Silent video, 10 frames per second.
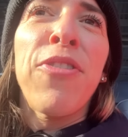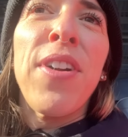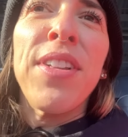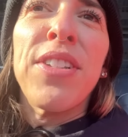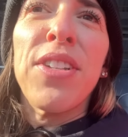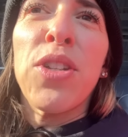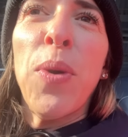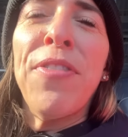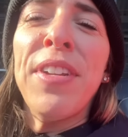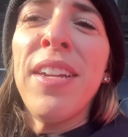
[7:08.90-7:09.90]
friend that's a
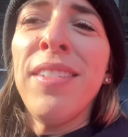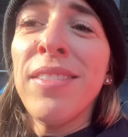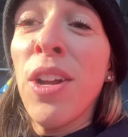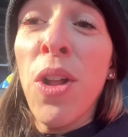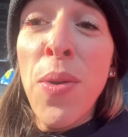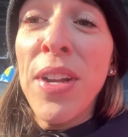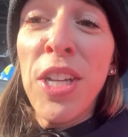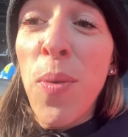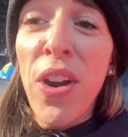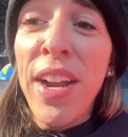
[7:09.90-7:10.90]
Swiftie, the only
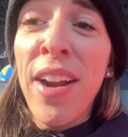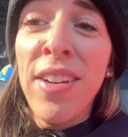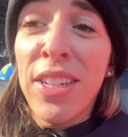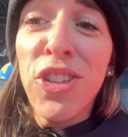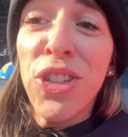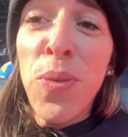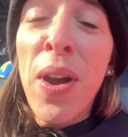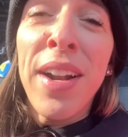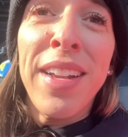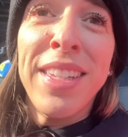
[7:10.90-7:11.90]
reason we're here is because she
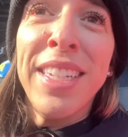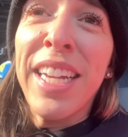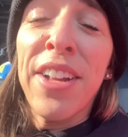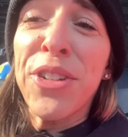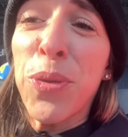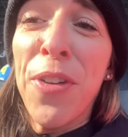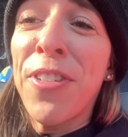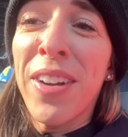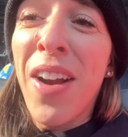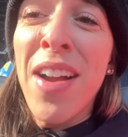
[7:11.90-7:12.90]
wanted to see Taylor Swift
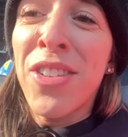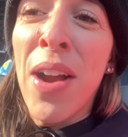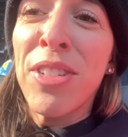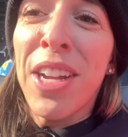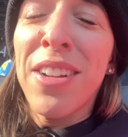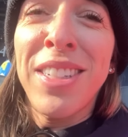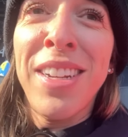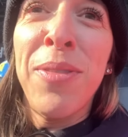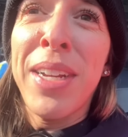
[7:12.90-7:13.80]
for Travis Kelce.